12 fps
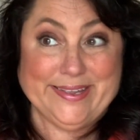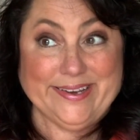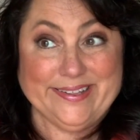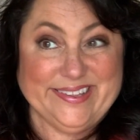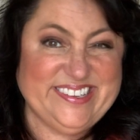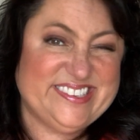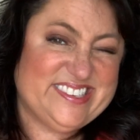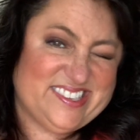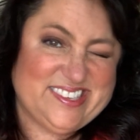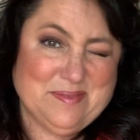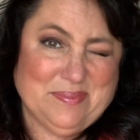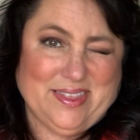been at
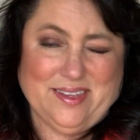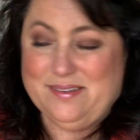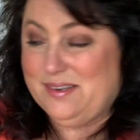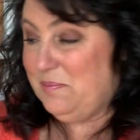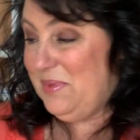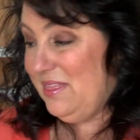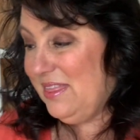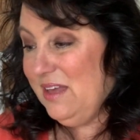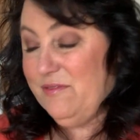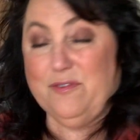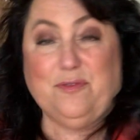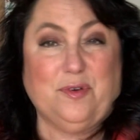least something to be
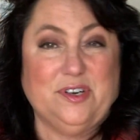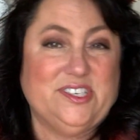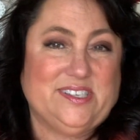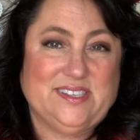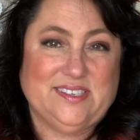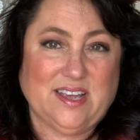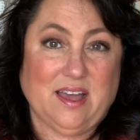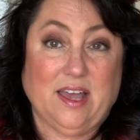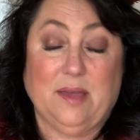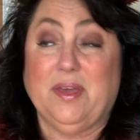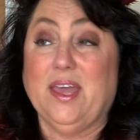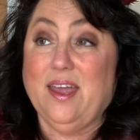thankful for, just the
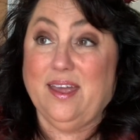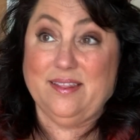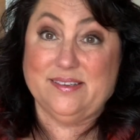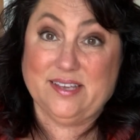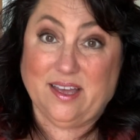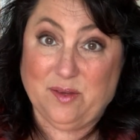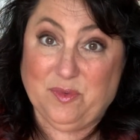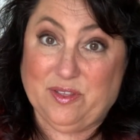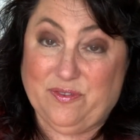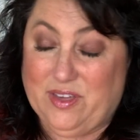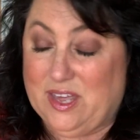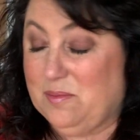time and the time with
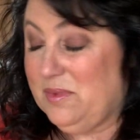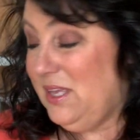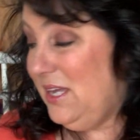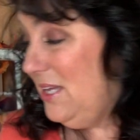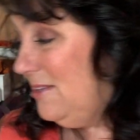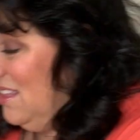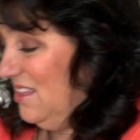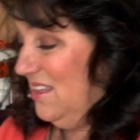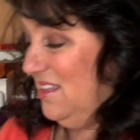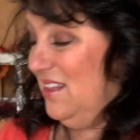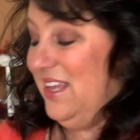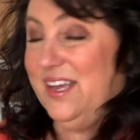family.
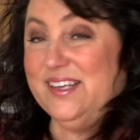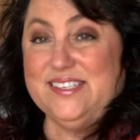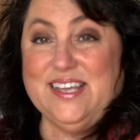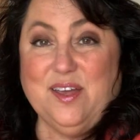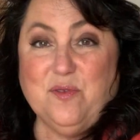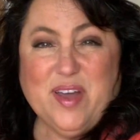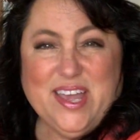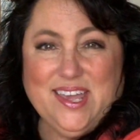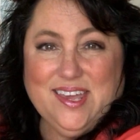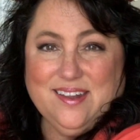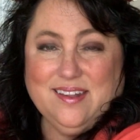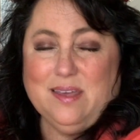Like I say, weigh
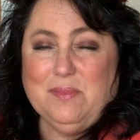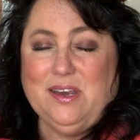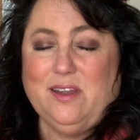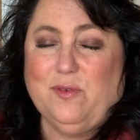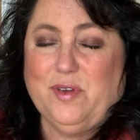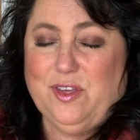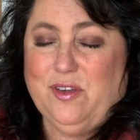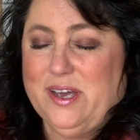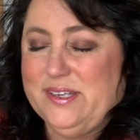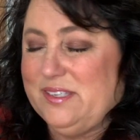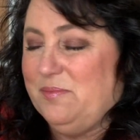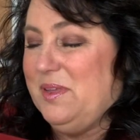in, let me know what you
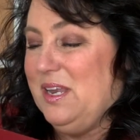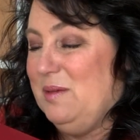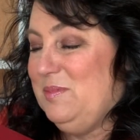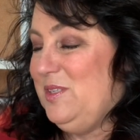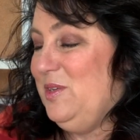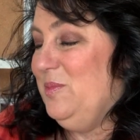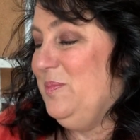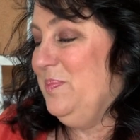guys have been up to.